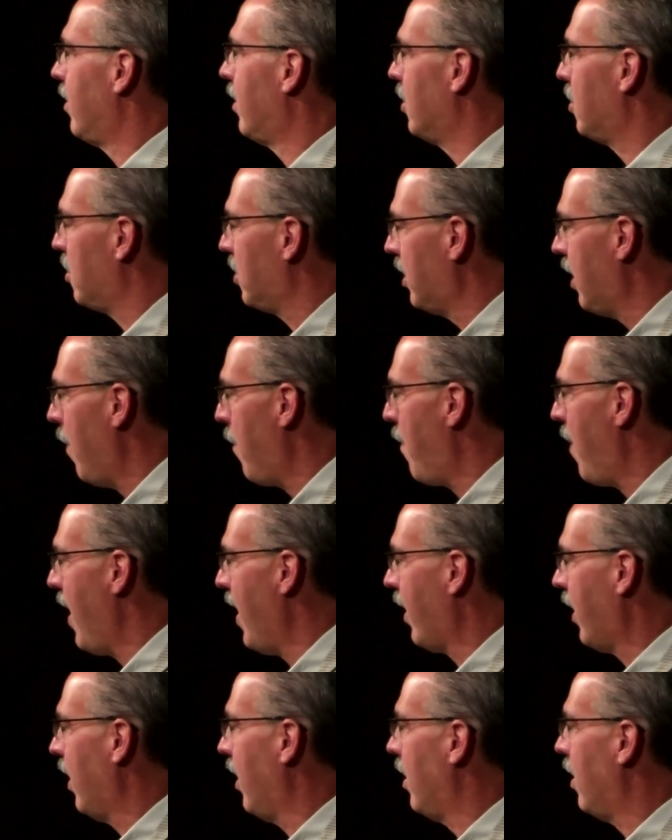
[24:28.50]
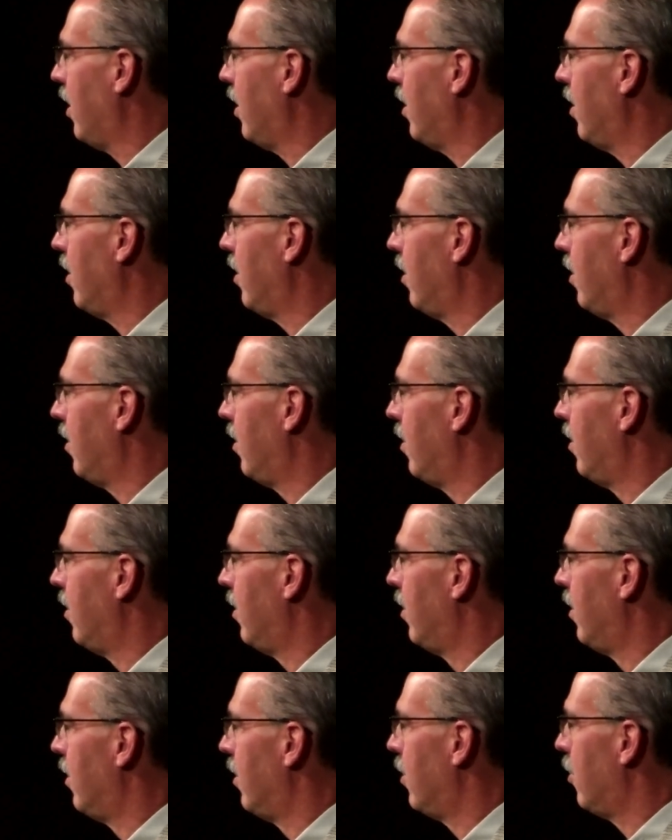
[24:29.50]
to step back in
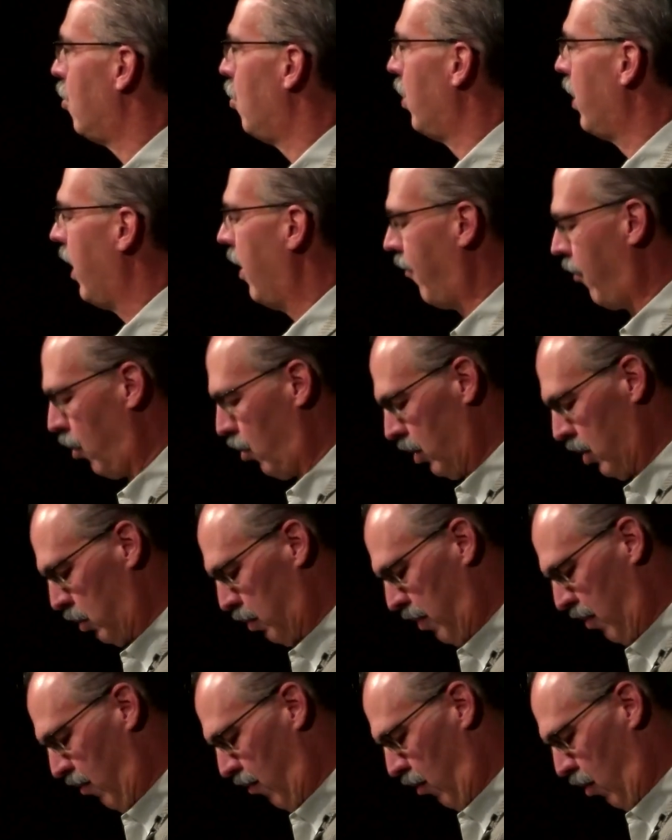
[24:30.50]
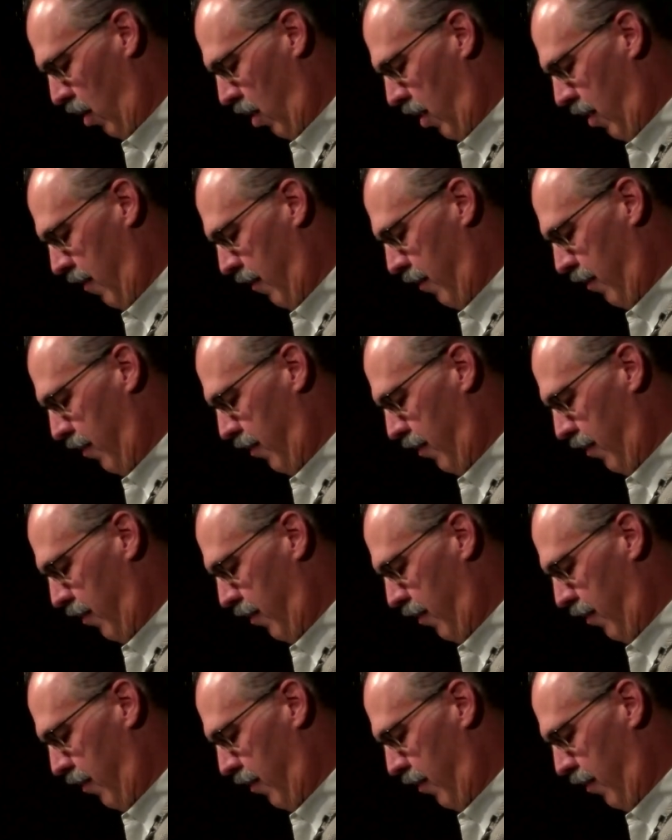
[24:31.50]
to whatever was before him.